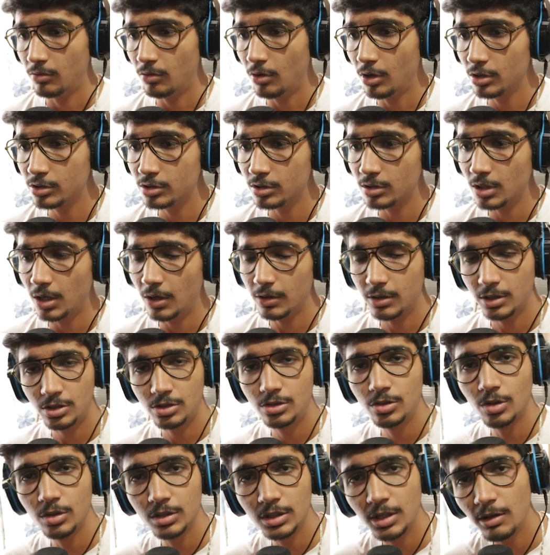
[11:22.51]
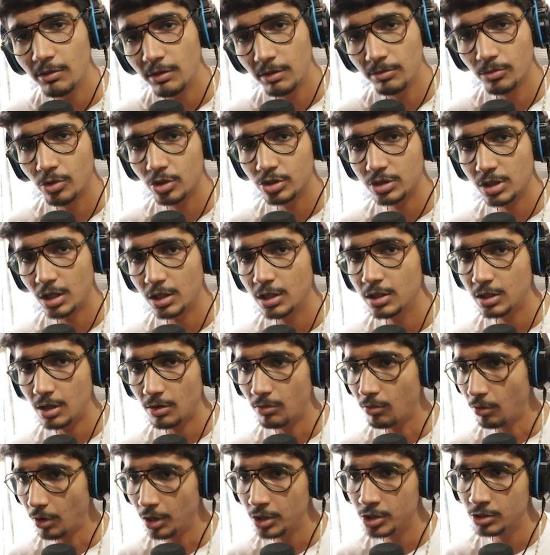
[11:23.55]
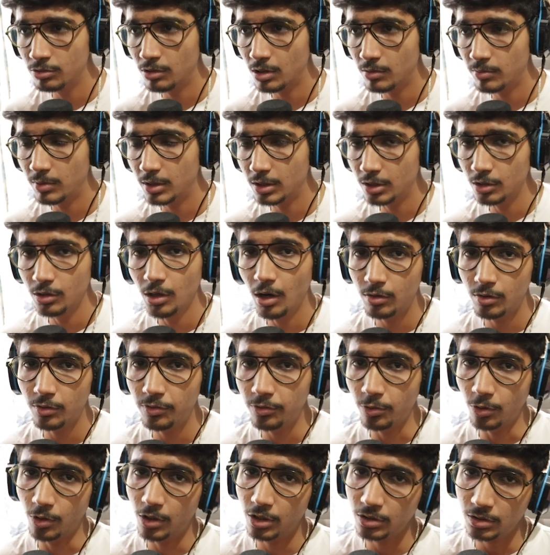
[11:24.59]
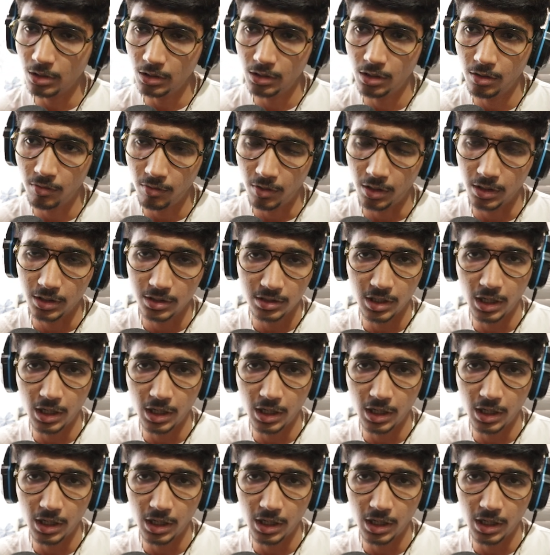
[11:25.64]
voiceover artists don't give emotion in the voiceover, but you have to focus on the word.